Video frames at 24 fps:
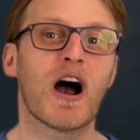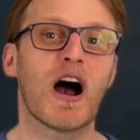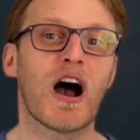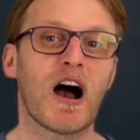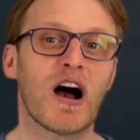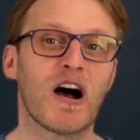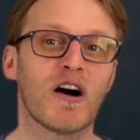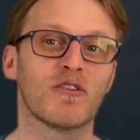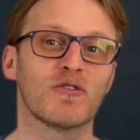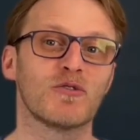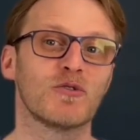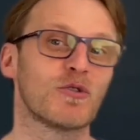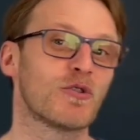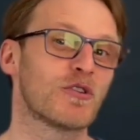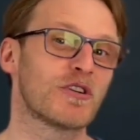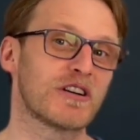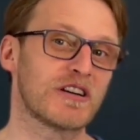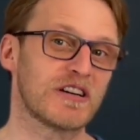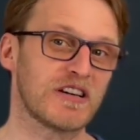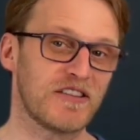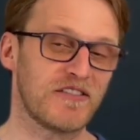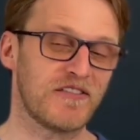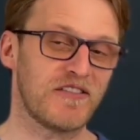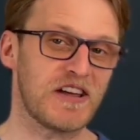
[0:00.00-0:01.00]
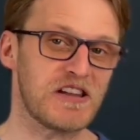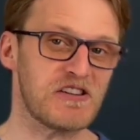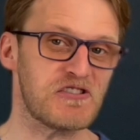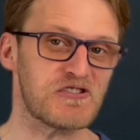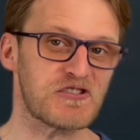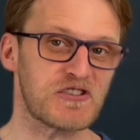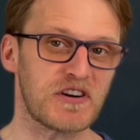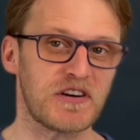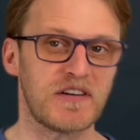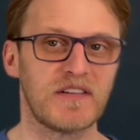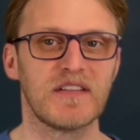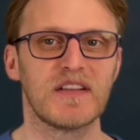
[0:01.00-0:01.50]
outdoor
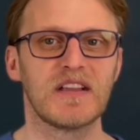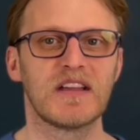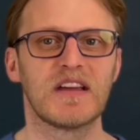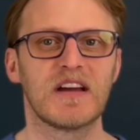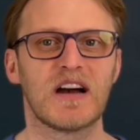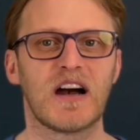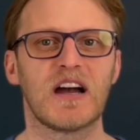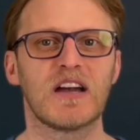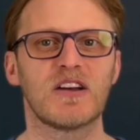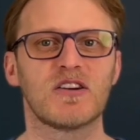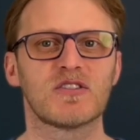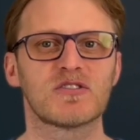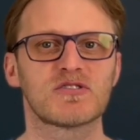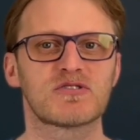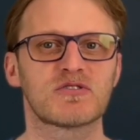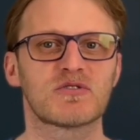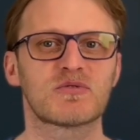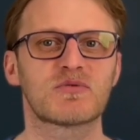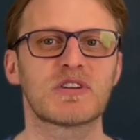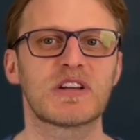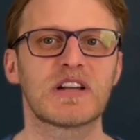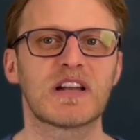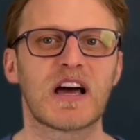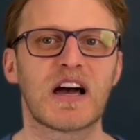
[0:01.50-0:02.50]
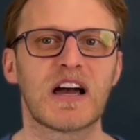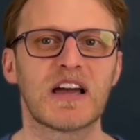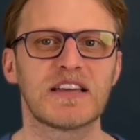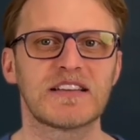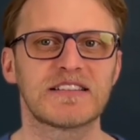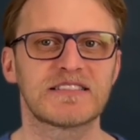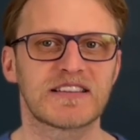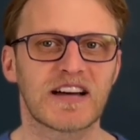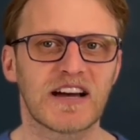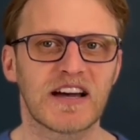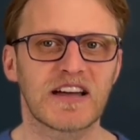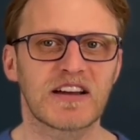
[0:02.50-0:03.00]
adventure. I also rely
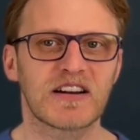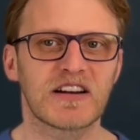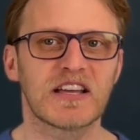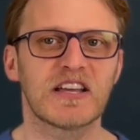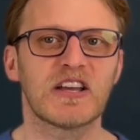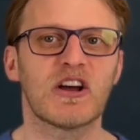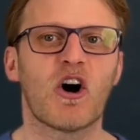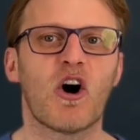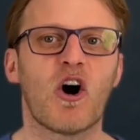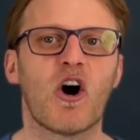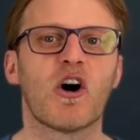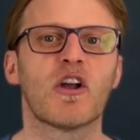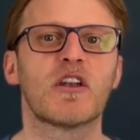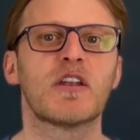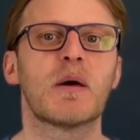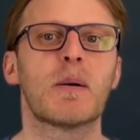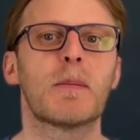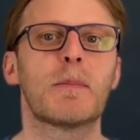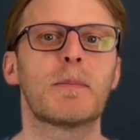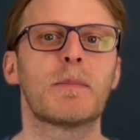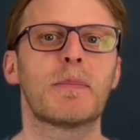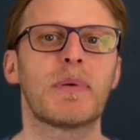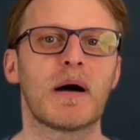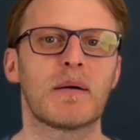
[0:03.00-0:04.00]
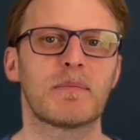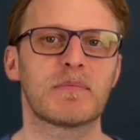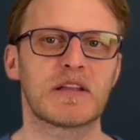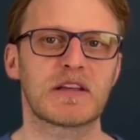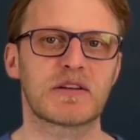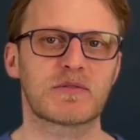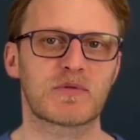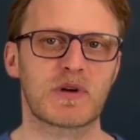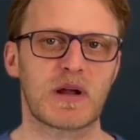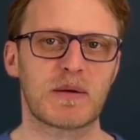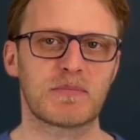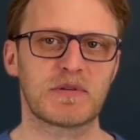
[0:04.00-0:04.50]
entirely on
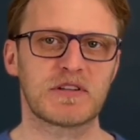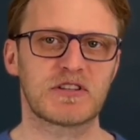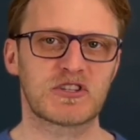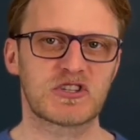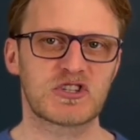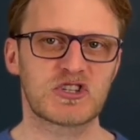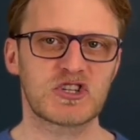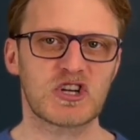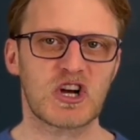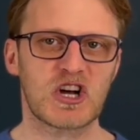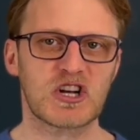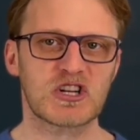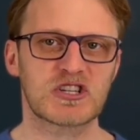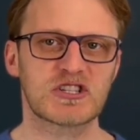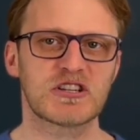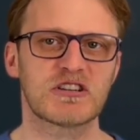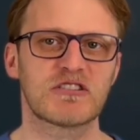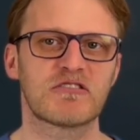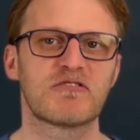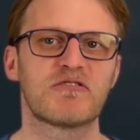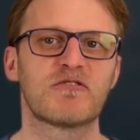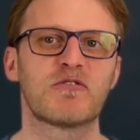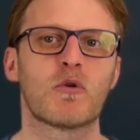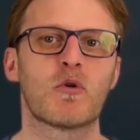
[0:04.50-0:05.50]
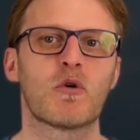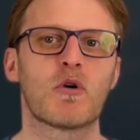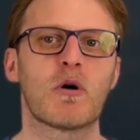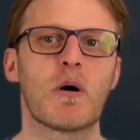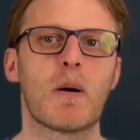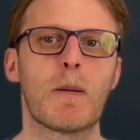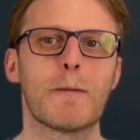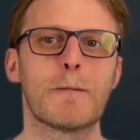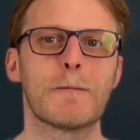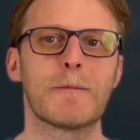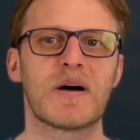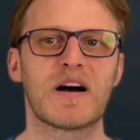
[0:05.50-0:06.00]
public rapid charging for
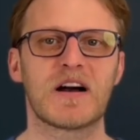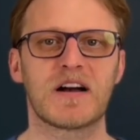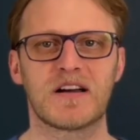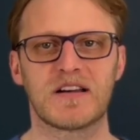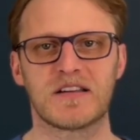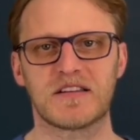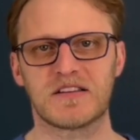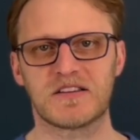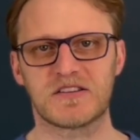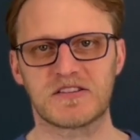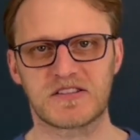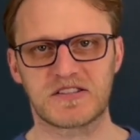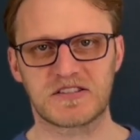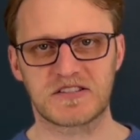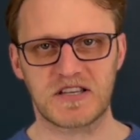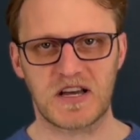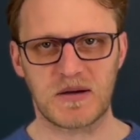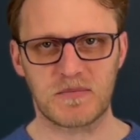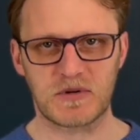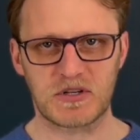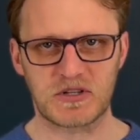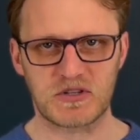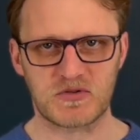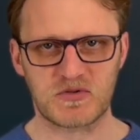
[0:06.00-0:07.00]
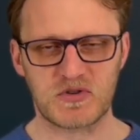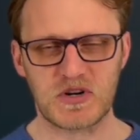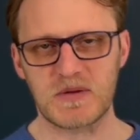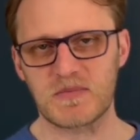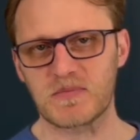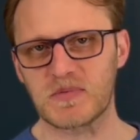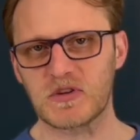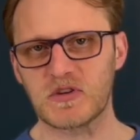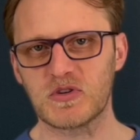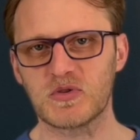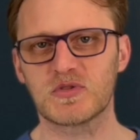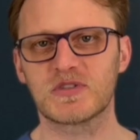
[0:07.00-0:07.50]
my summer trip
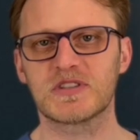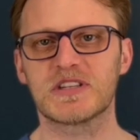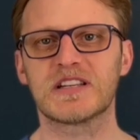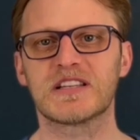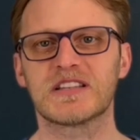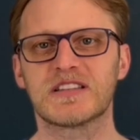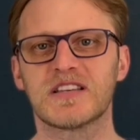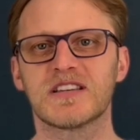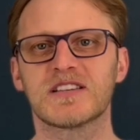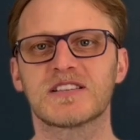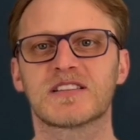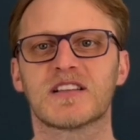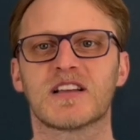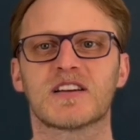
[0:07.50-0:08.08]
using Tesla